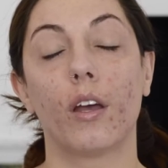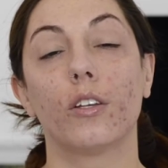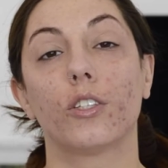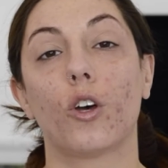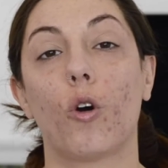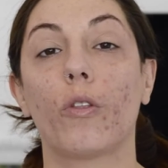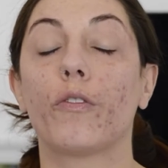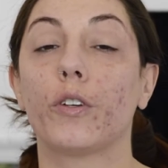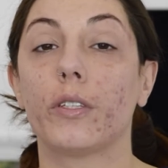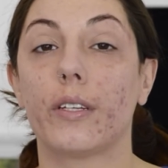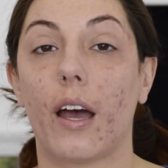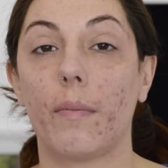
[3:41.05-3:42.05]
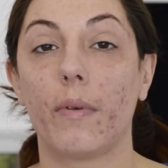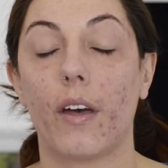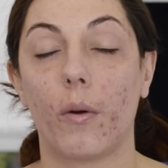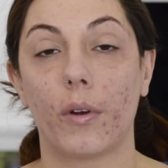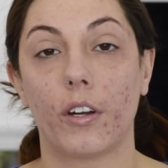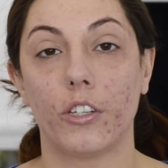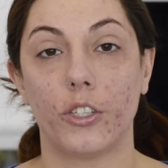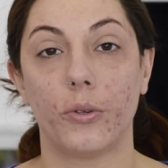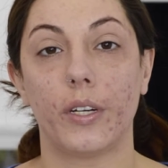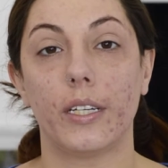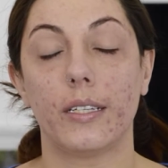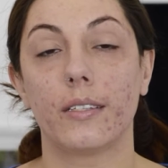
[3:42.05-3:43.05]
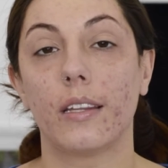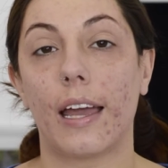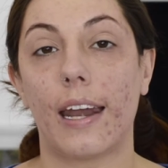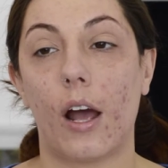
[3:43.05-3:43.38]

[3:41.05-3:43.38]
So the first step that we're going to do is lay